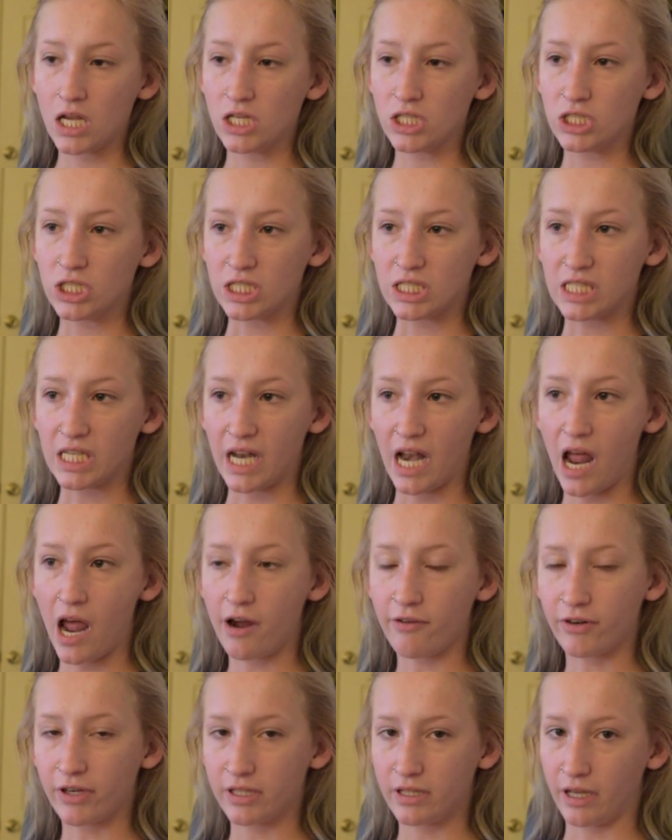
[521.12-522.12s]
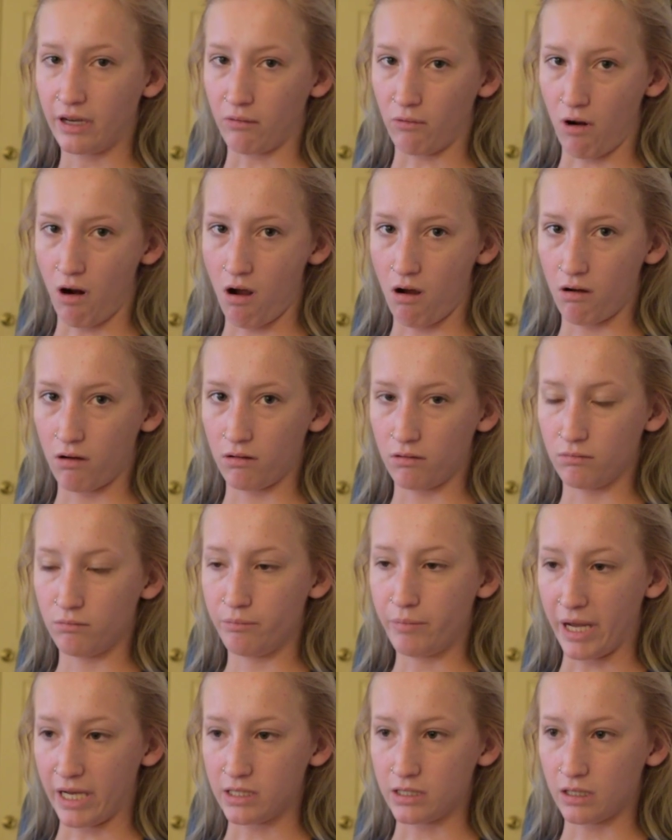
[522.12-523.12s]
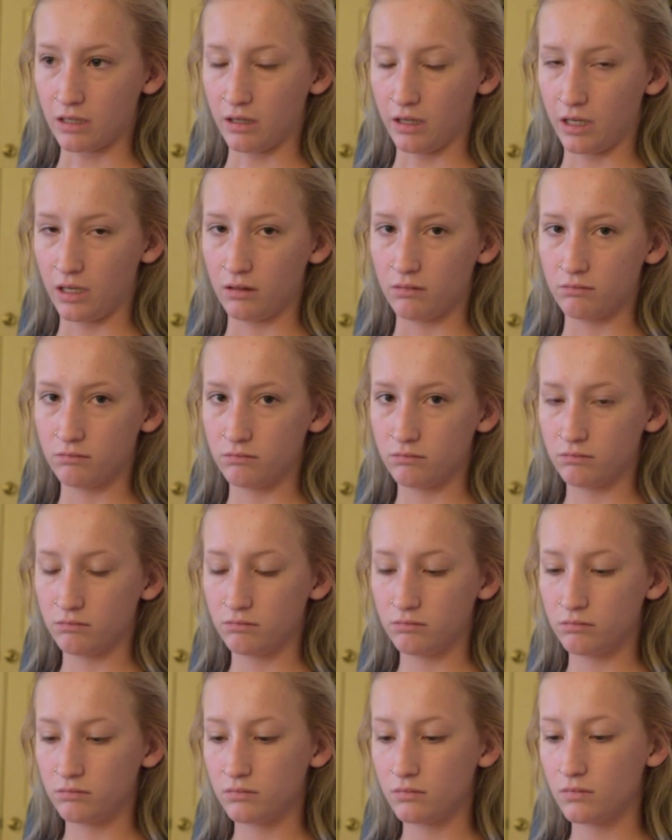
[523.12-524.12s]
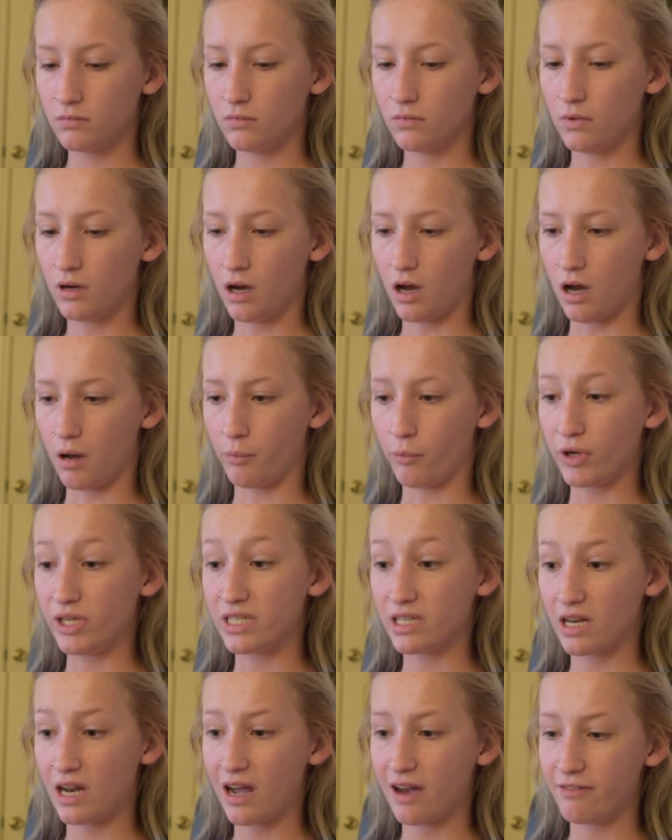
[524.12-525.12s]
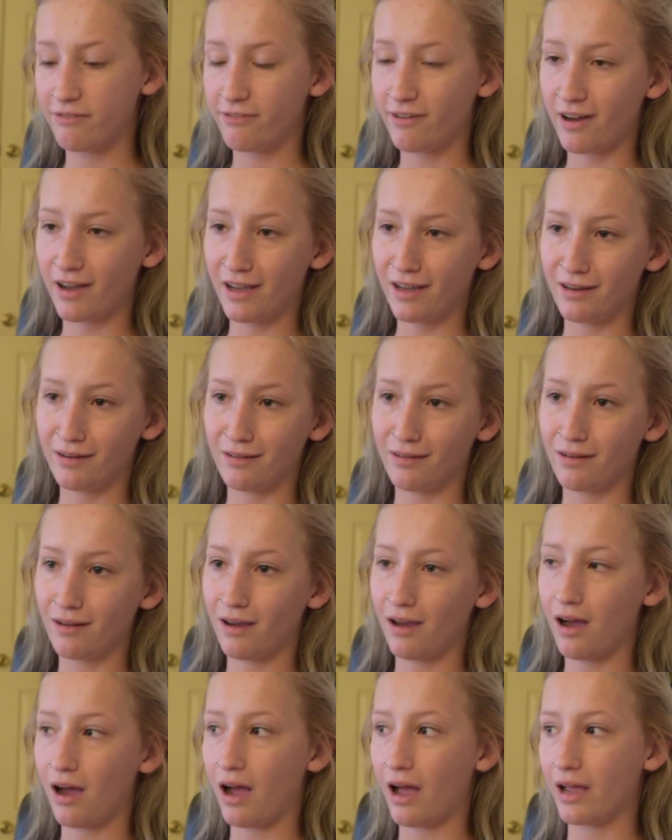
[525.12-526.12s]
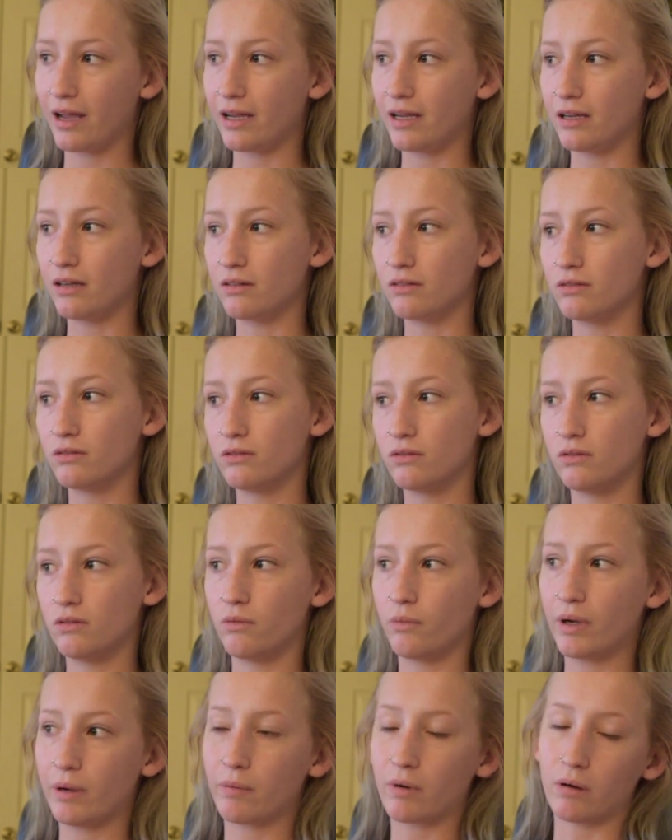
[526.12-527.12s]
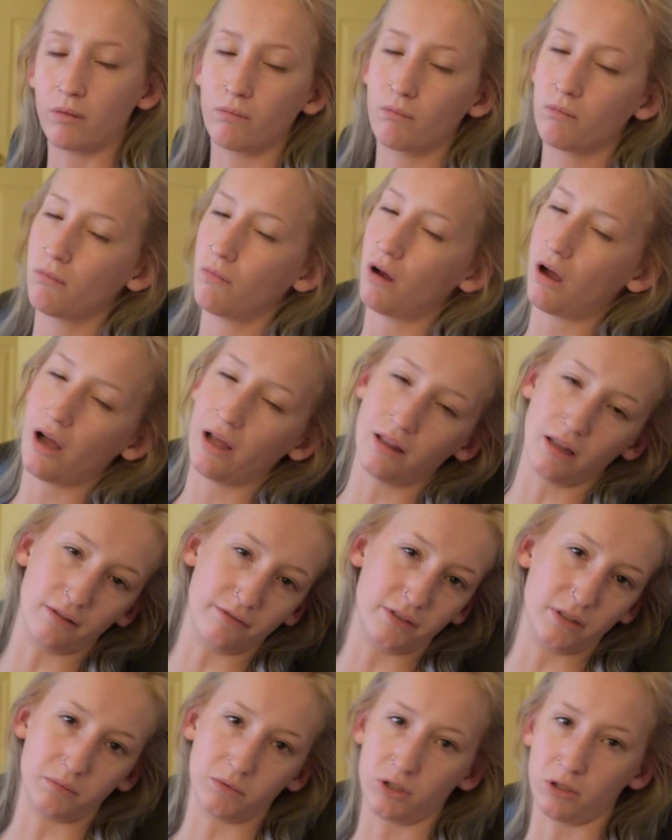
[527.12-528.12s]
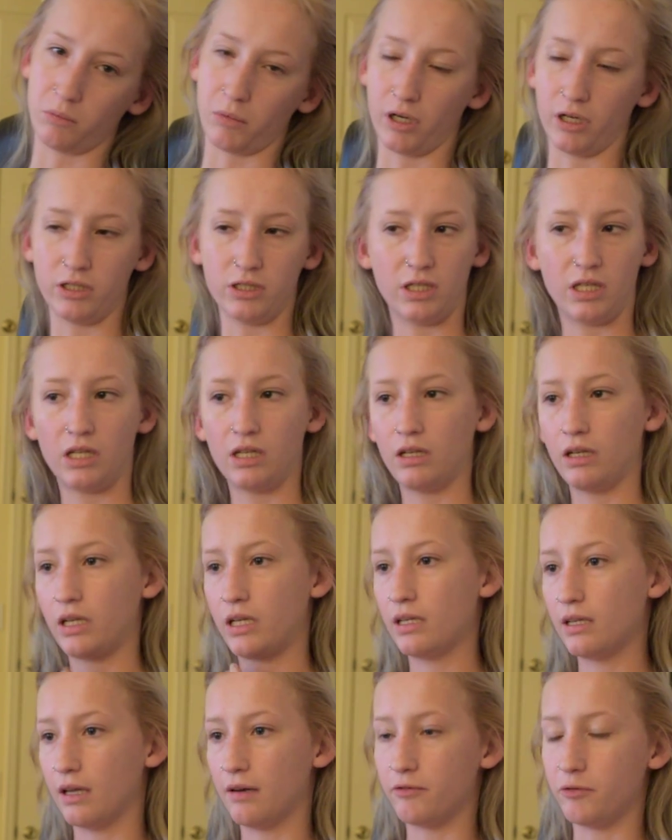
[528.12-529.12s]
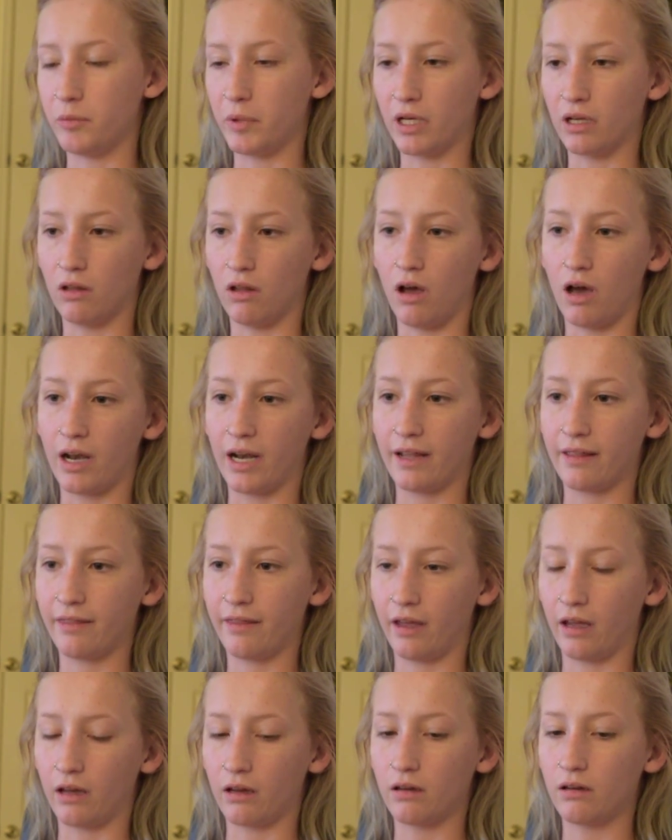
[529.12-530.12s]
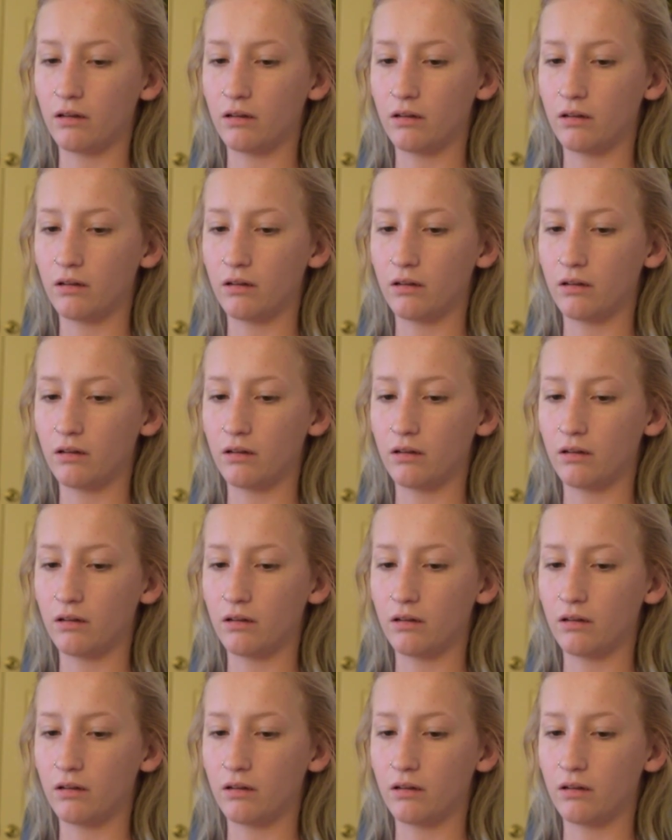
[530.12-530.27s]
Just did everything wrong, basically. We did have fun. I loved him so much, and he loved me a lot, I think.